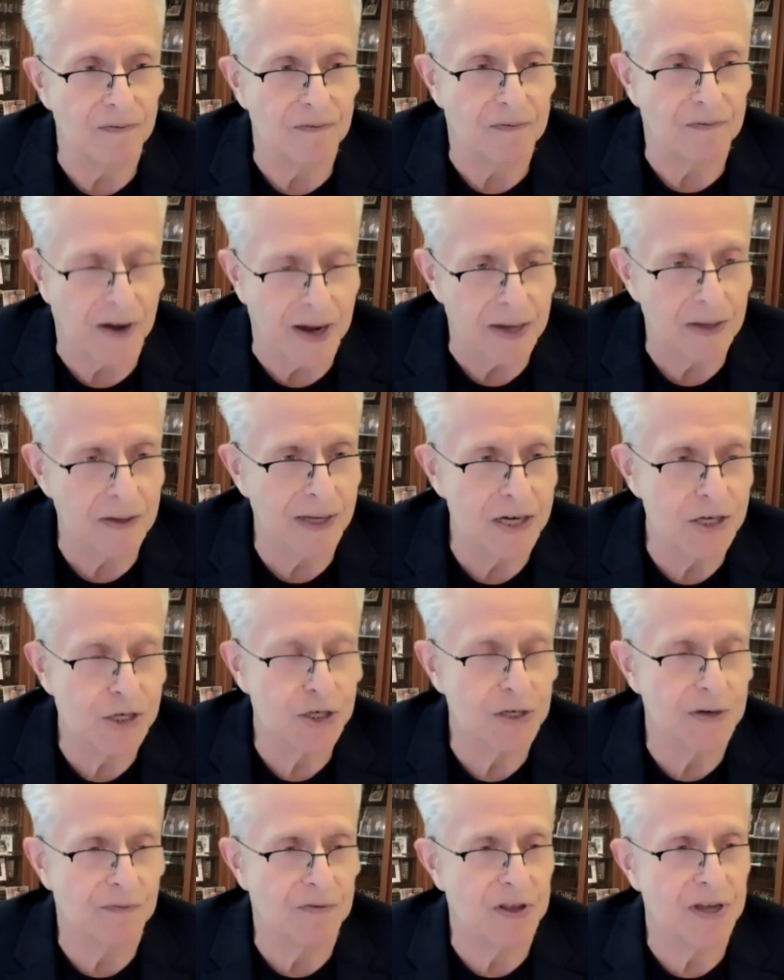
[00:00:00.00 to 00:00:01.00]

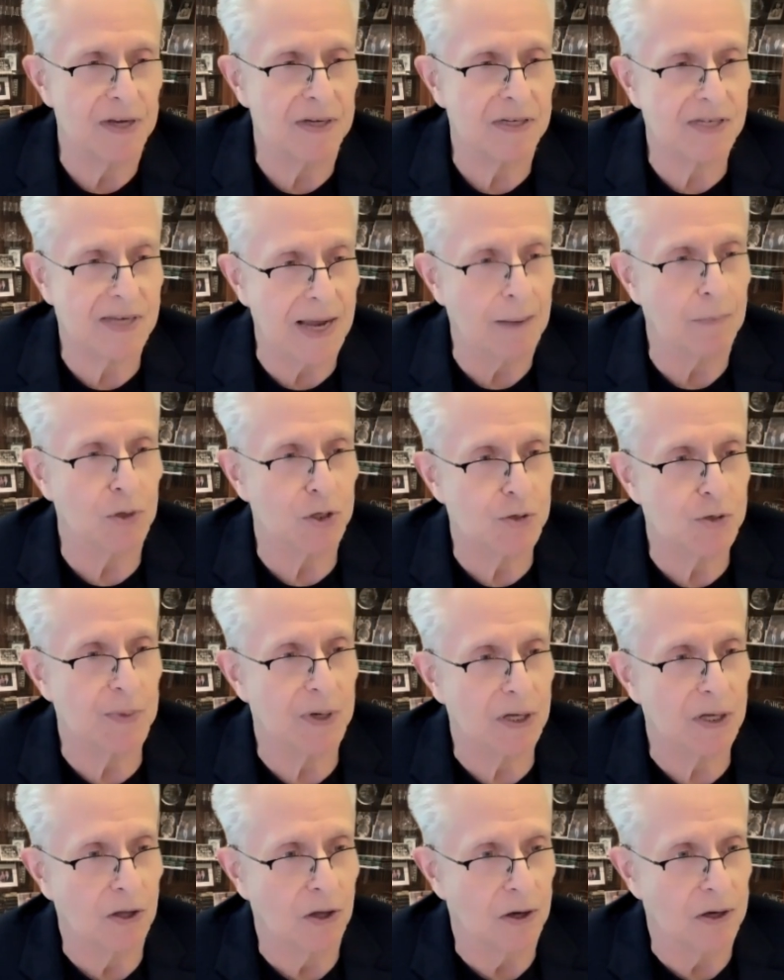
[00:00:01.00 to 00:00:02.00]
violation of the
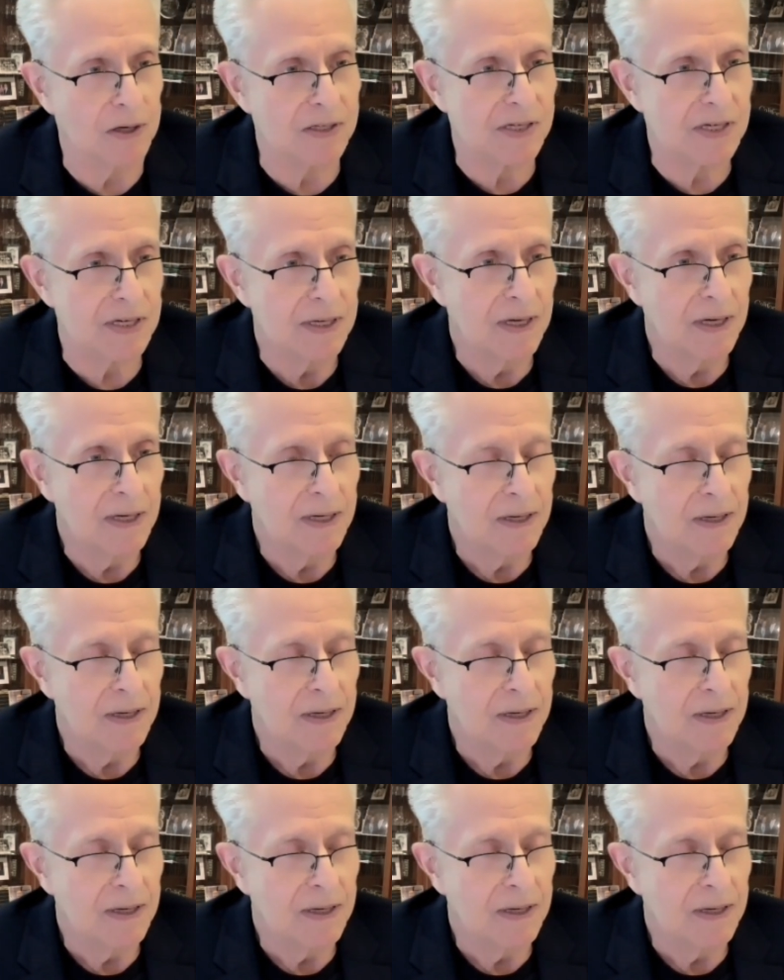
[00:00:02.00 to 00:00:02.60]
Establishment Clause,